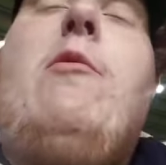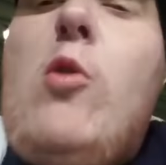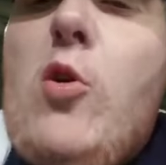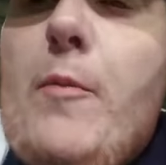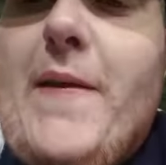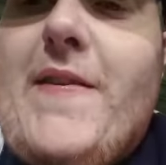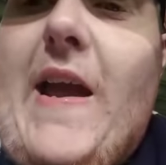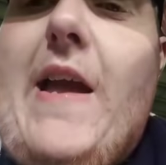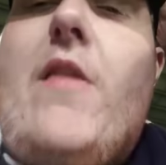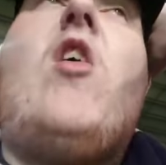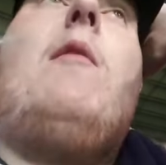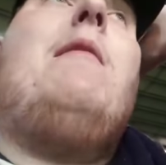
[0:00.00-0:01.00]
We will be
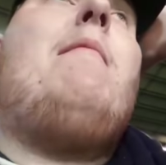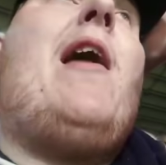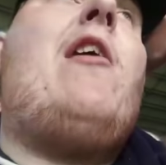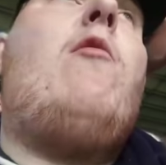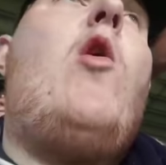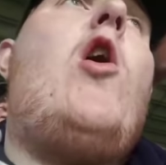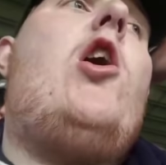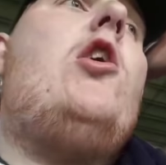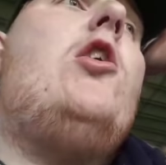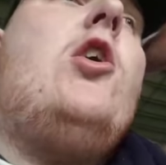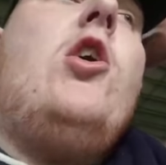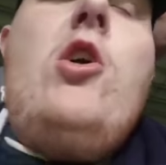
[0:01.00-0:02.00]
staying top no matter what.
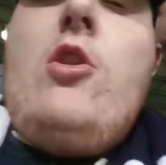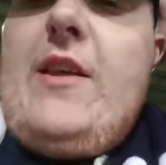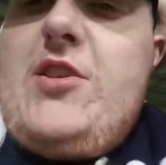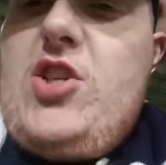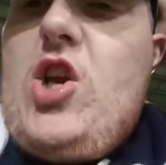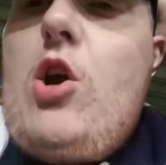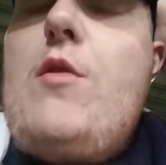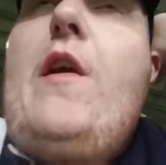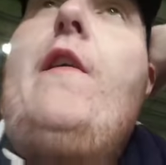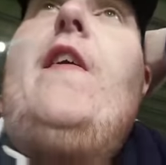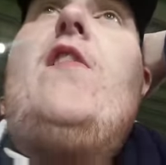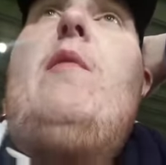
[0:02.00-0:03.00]
Let's just hold
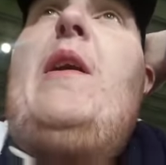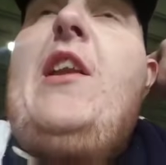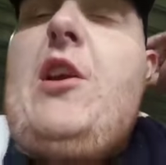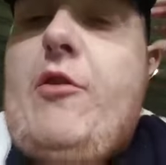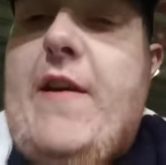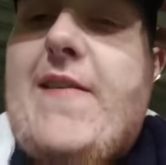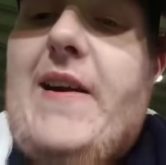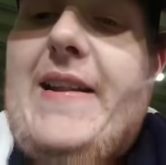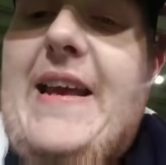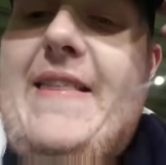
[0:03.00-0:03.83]
on to this so we can increase our